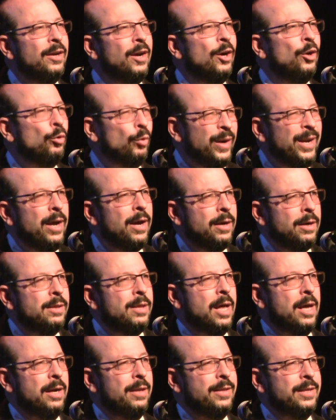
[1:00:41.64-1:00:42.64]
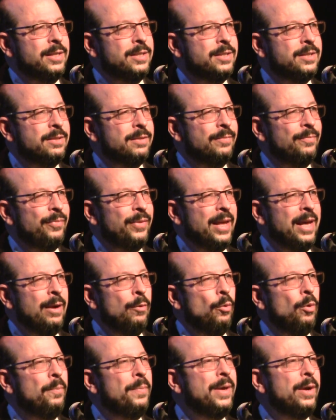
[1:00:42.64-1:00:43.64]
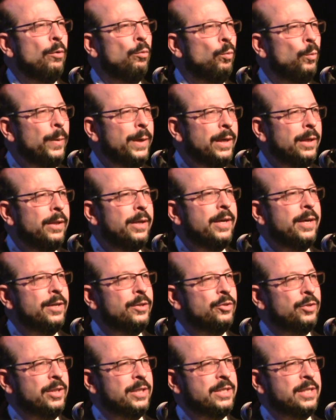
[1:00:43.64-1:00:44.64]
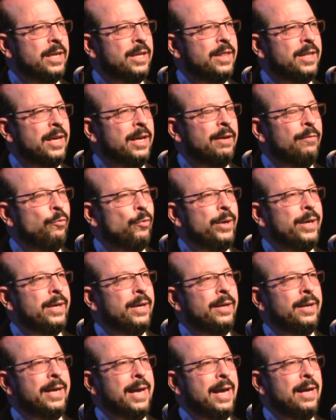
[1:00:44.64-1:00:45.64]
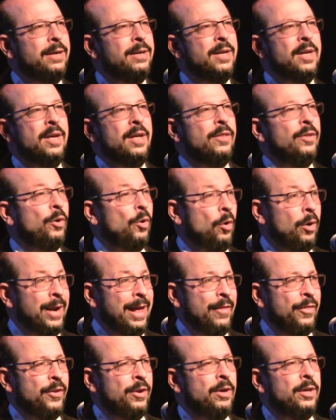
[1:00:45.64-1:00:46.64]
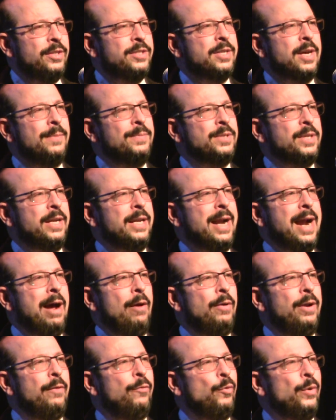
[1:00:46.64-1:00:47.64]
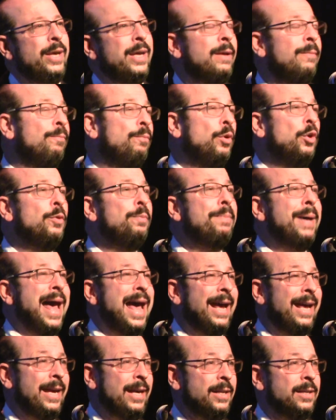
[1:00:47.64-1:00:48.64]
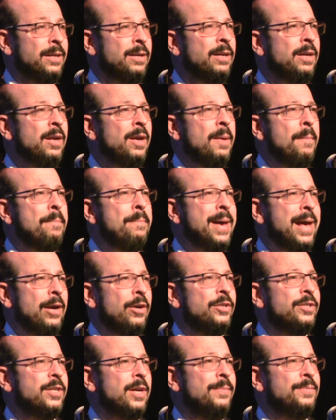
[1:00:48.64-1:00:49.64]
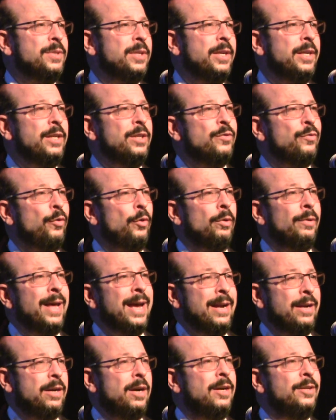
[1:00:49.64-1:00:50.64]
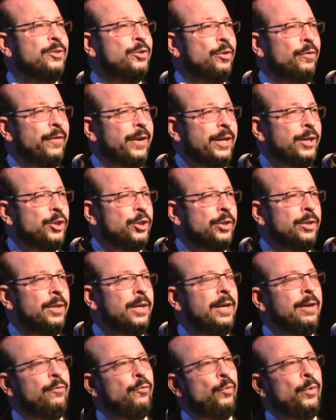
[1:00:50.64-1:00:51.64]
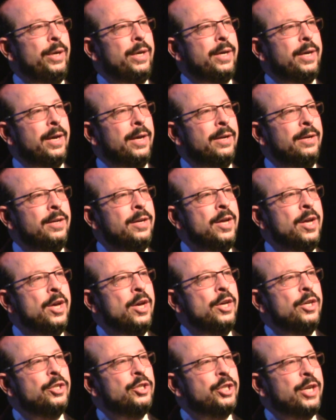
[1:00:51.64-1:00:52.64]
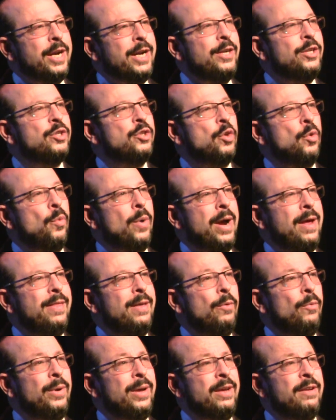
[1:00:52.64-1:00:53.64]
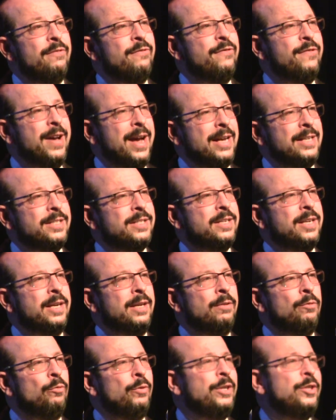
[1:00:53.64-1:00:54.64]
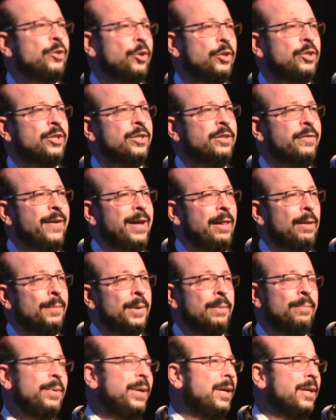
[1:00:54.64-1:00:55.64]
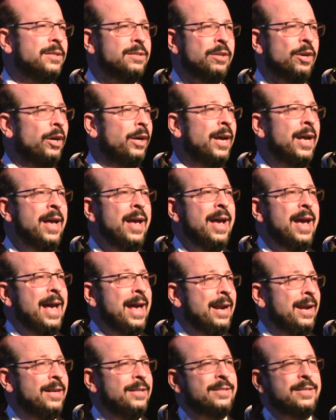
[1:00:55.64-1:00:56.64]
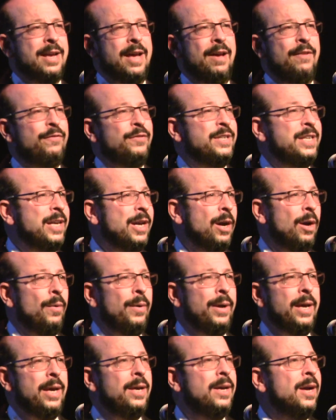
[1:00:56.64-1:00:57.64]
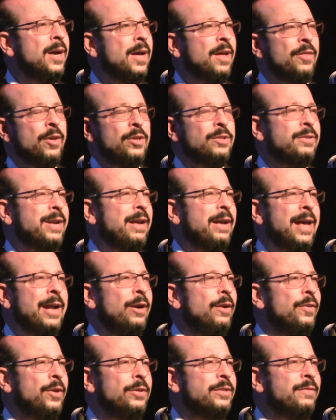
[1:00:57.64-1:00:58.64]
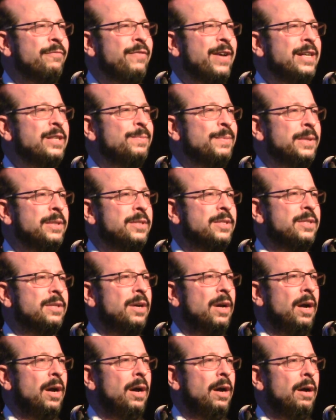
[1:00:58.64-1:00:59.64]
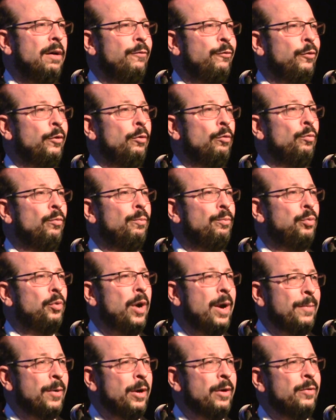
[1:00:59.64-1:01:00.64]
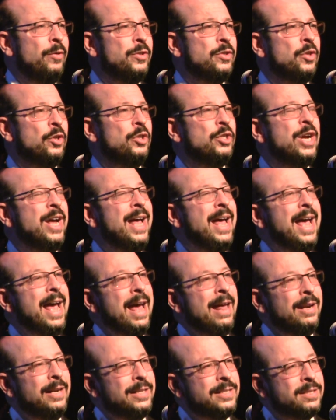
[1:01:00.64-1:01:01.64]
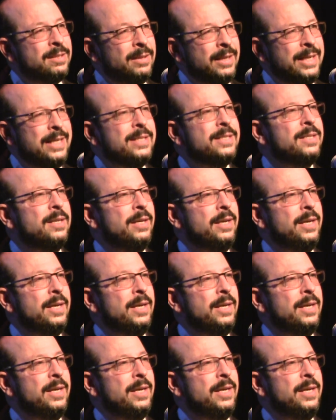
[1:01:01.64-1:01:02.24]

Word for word: agree on a lot of this. And it will be a really interesting thing if we can get the corn ethanol subsidy out, if we can put back in better subsidies for land conservation, if we can change the way that we invest in research and development, because look, N S F, D O E, those, those investments uh, for primary research and its link to